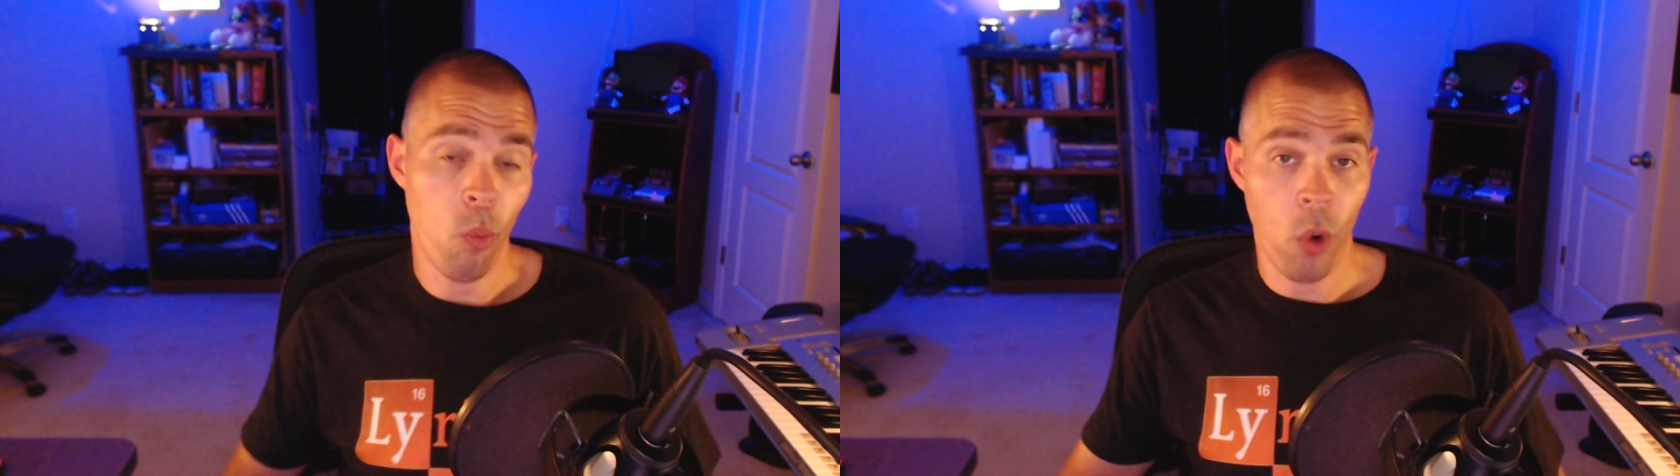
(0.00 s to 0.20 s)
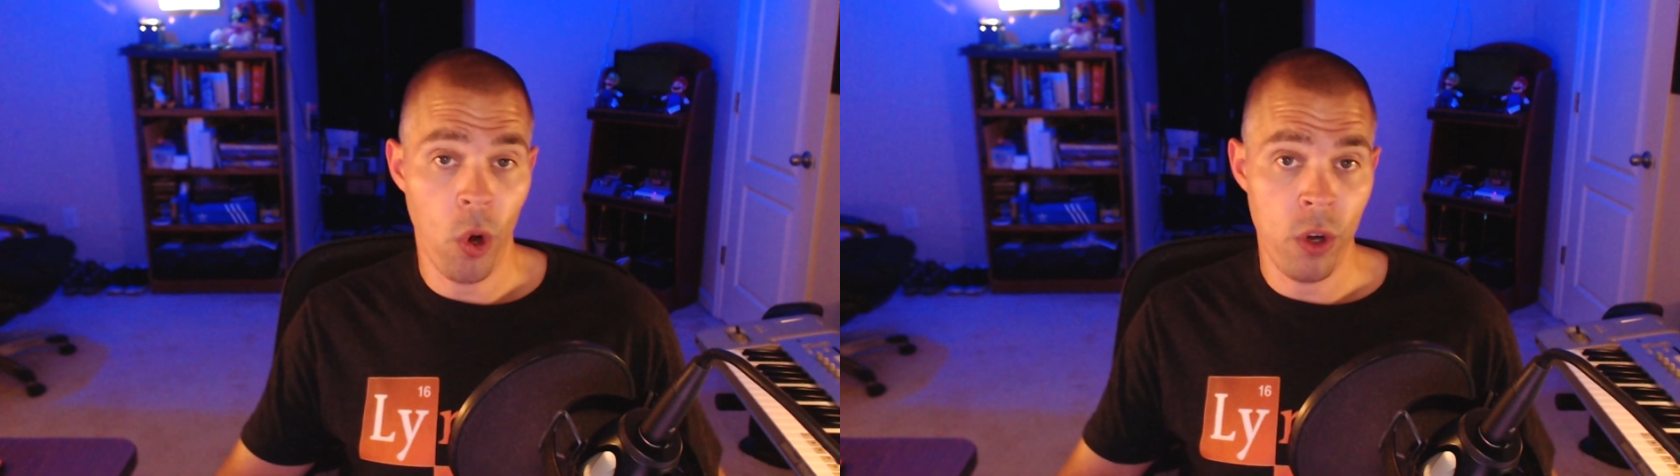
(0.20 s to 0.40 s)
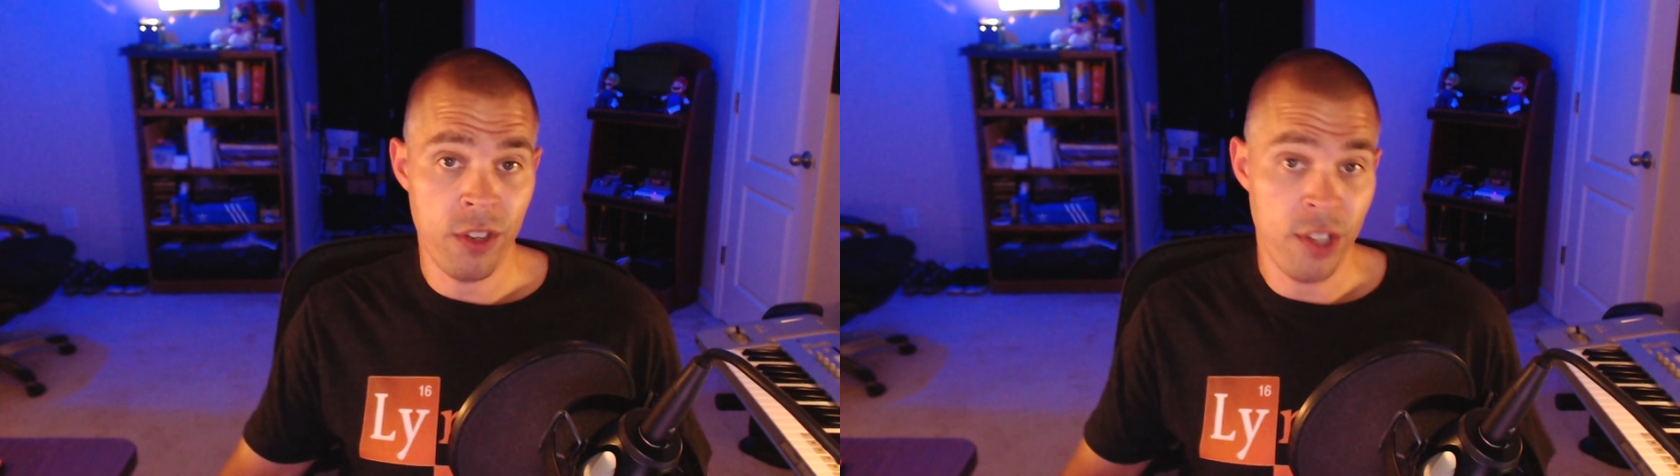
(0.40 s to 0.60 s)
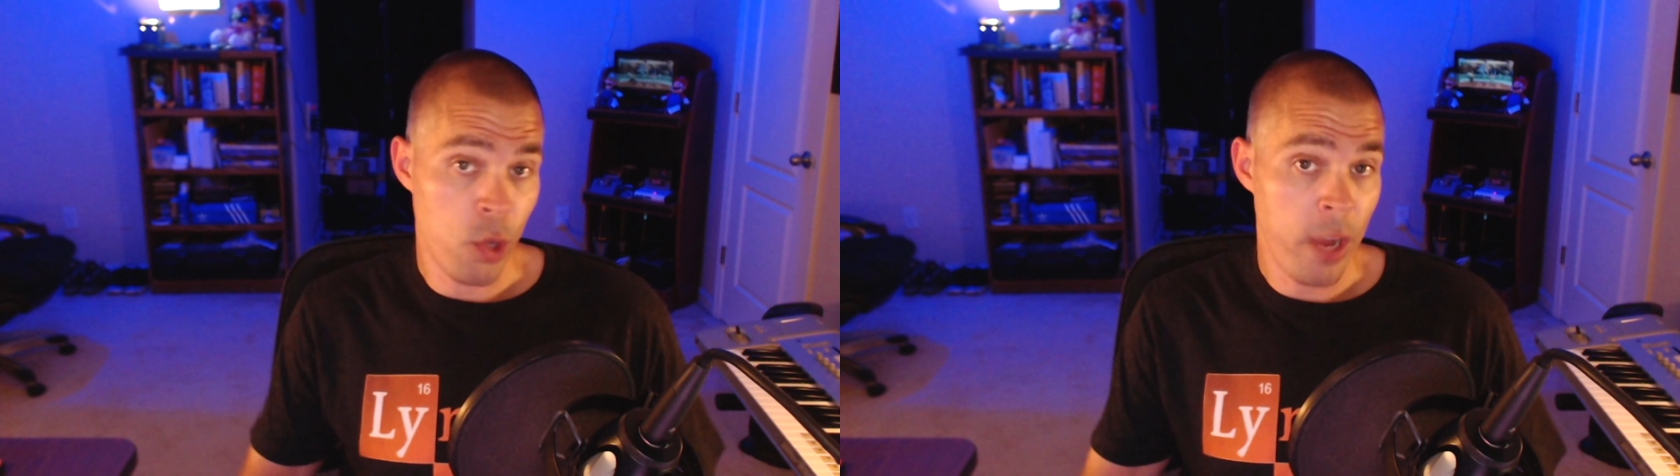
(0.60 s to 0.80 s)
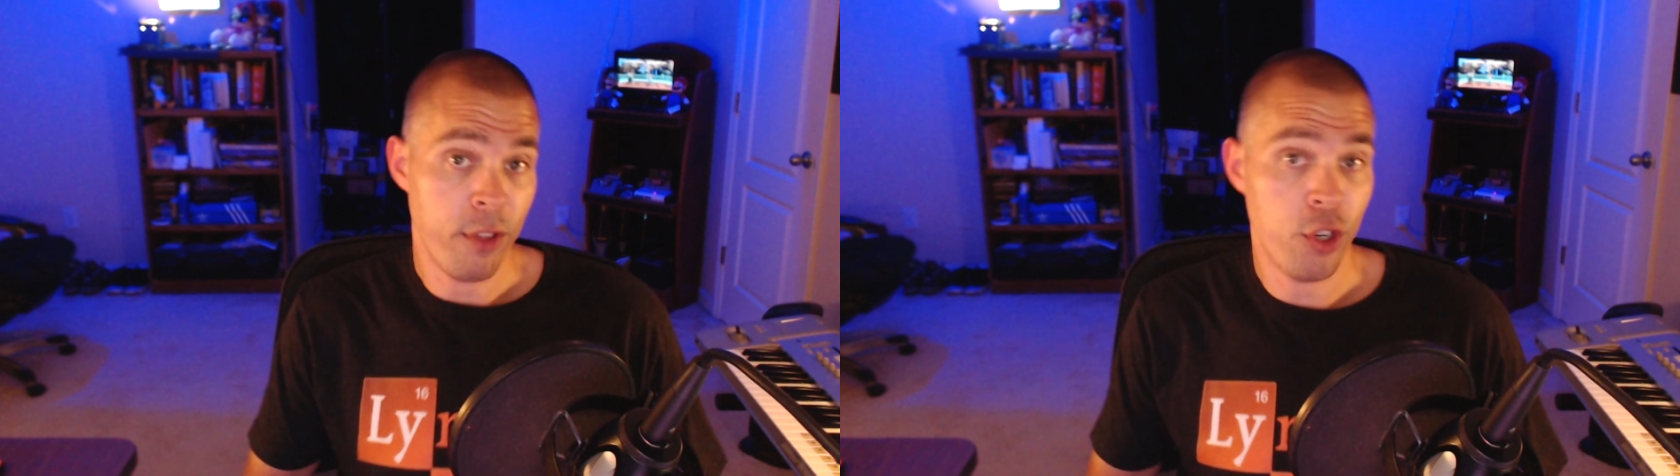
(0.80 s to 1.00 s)
words that
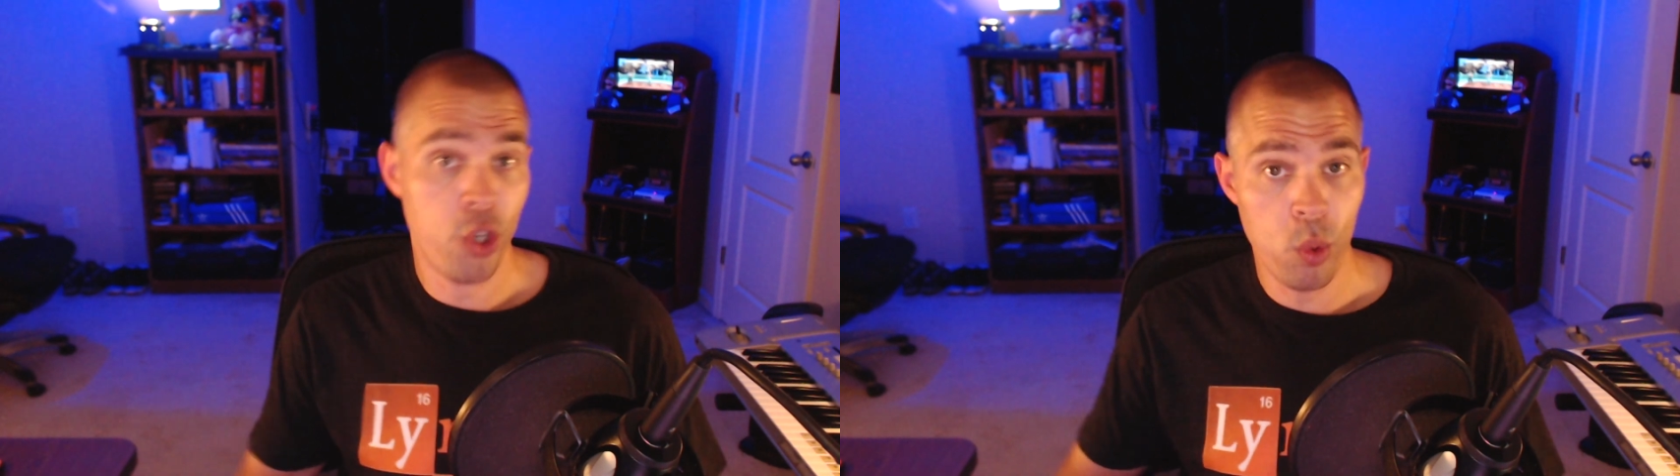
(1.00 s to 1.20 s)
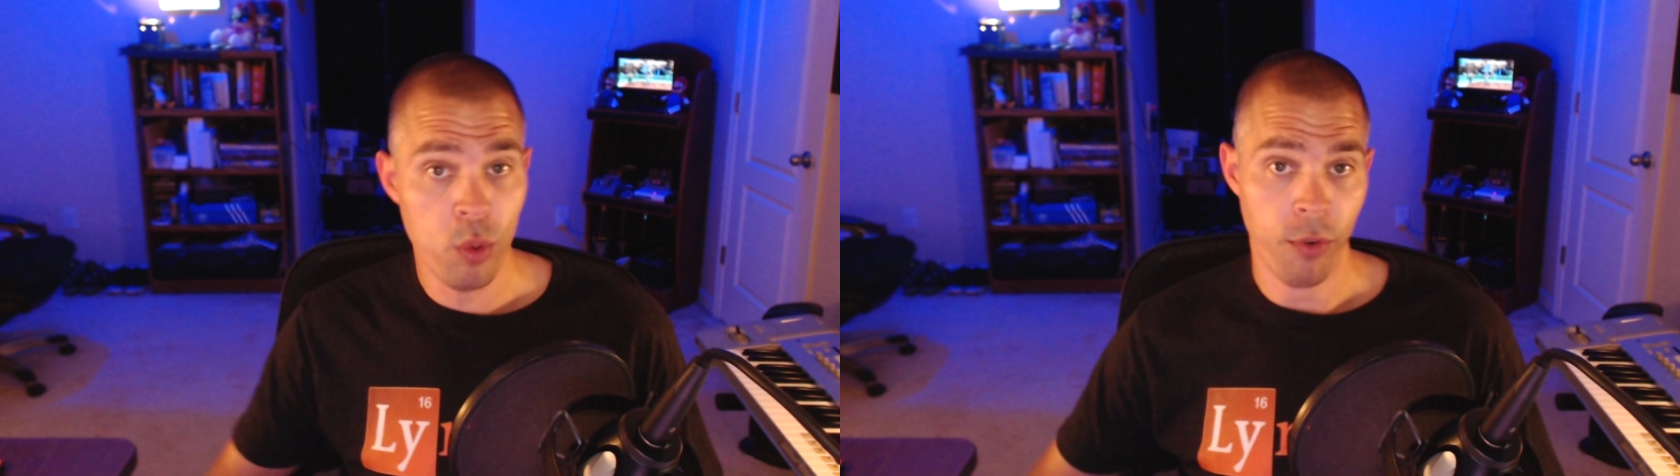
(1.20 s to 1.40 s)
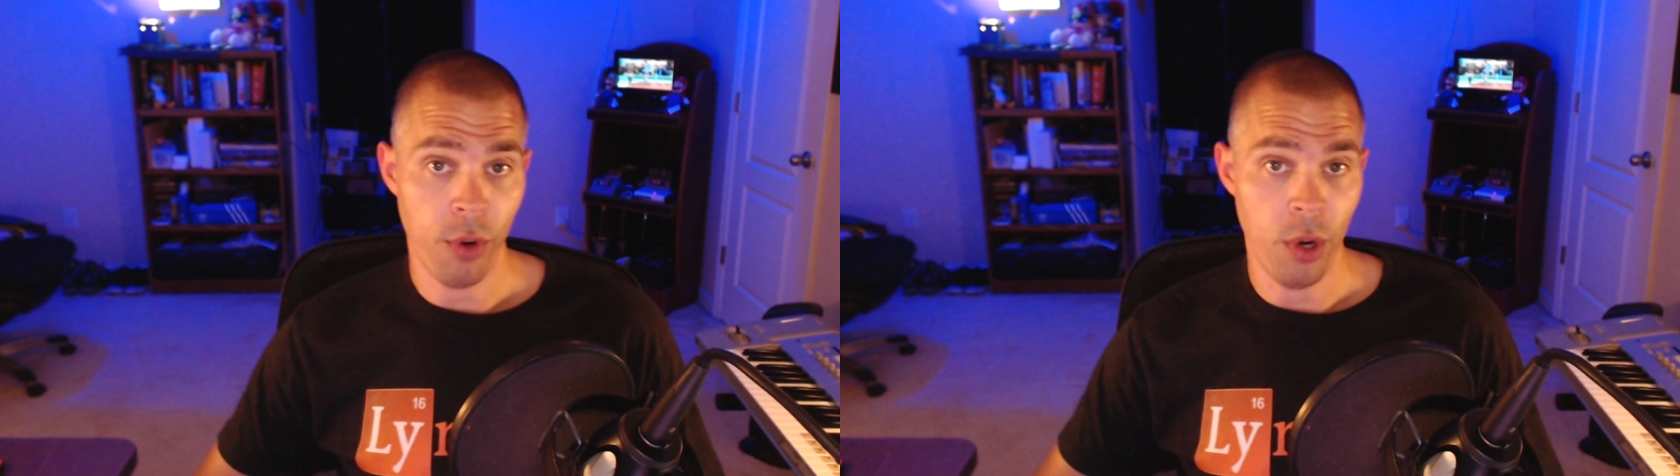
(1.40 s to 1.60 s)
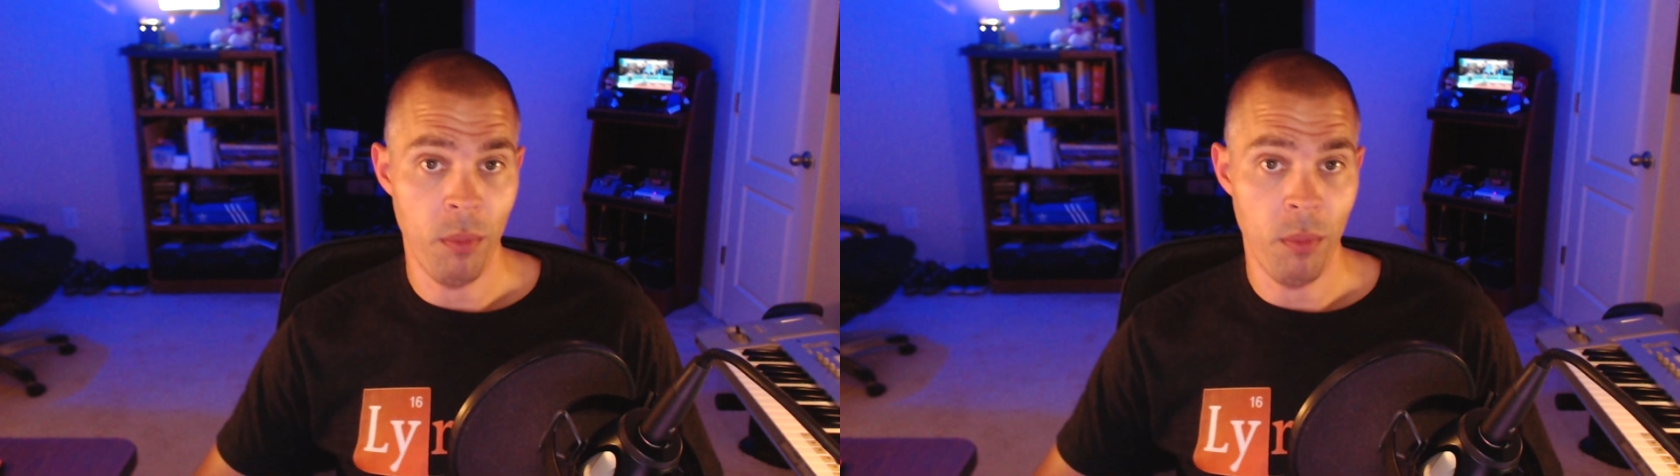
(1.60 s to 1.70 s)
you have to choose from,